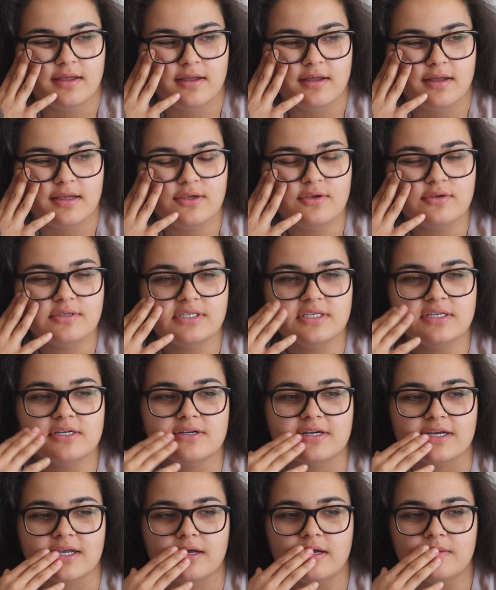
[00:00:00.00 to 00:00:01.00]
I used to know
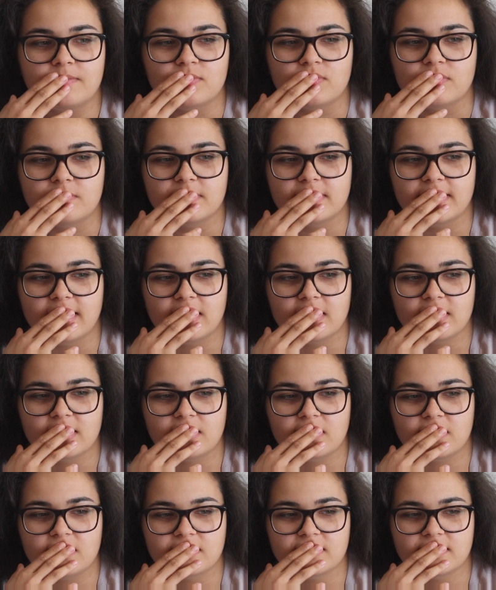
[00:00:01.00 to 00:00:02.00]
a couple, but now I
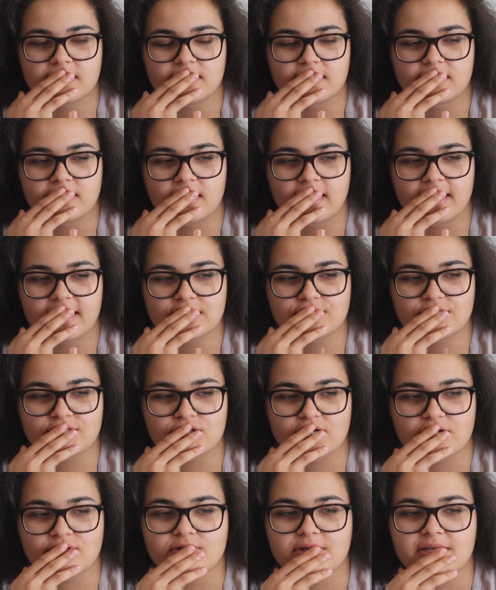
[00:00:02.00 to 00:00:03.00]
can't. I actually
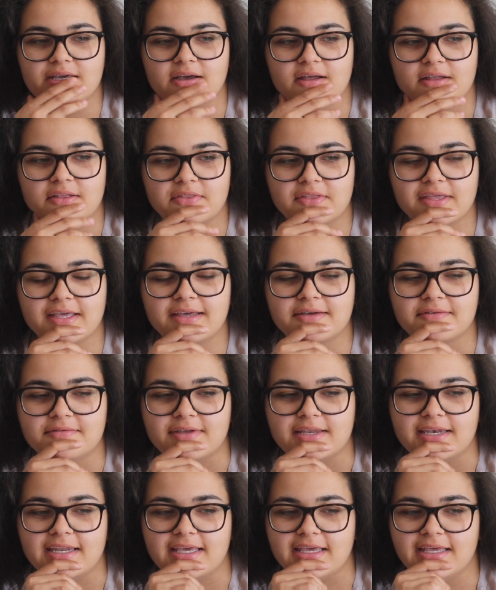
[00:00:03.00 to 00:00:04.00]
genuinely can't think of
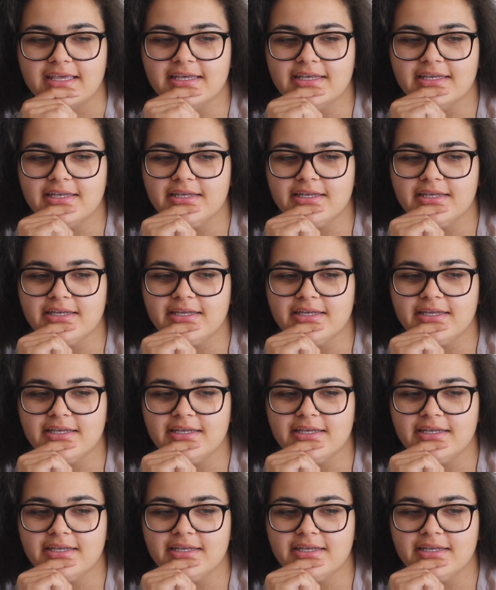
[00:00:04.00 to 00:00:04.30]
any.